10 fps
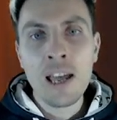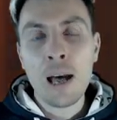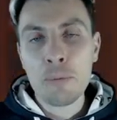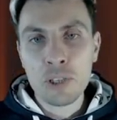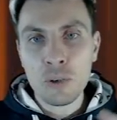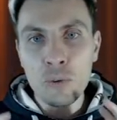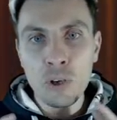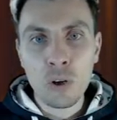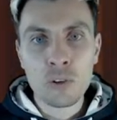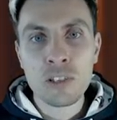I'll be doing
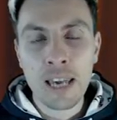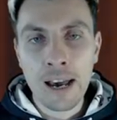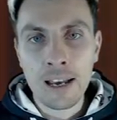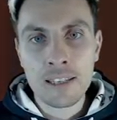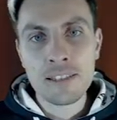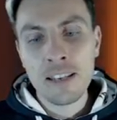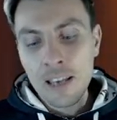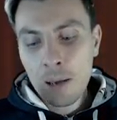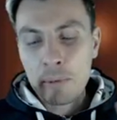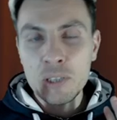loads of guides,
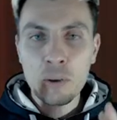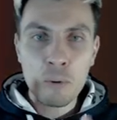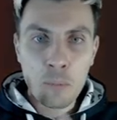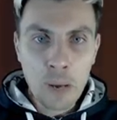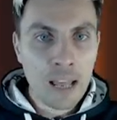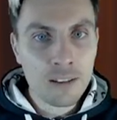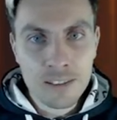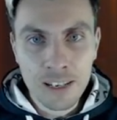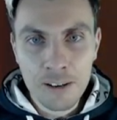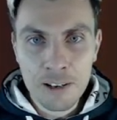I'll be doing a battle
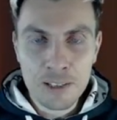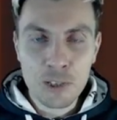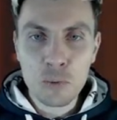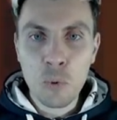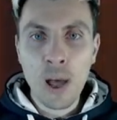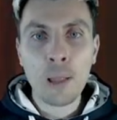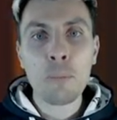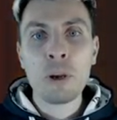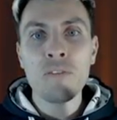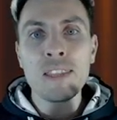series as well,
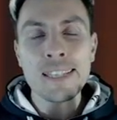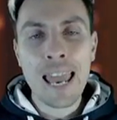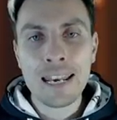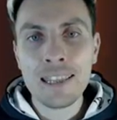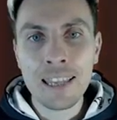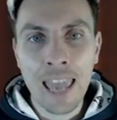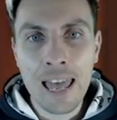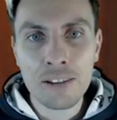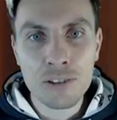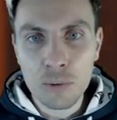but if there's anything
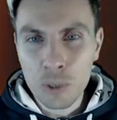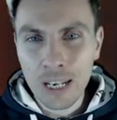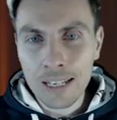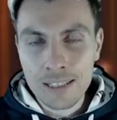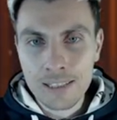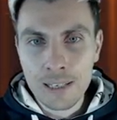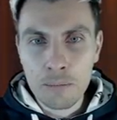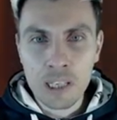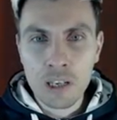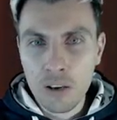else you would like to see
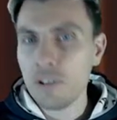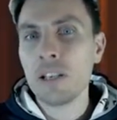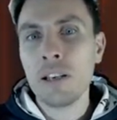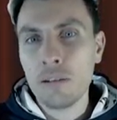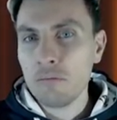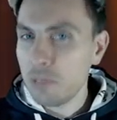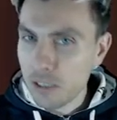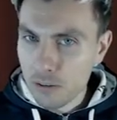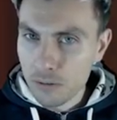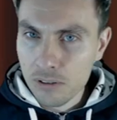me cover when
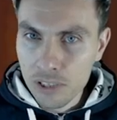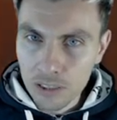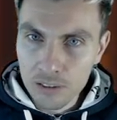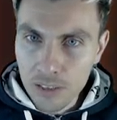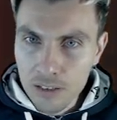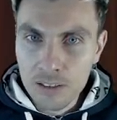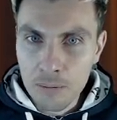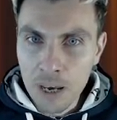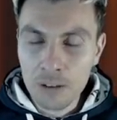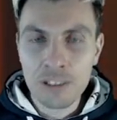Sword and Shield does come
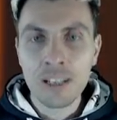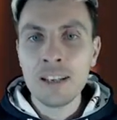out, about,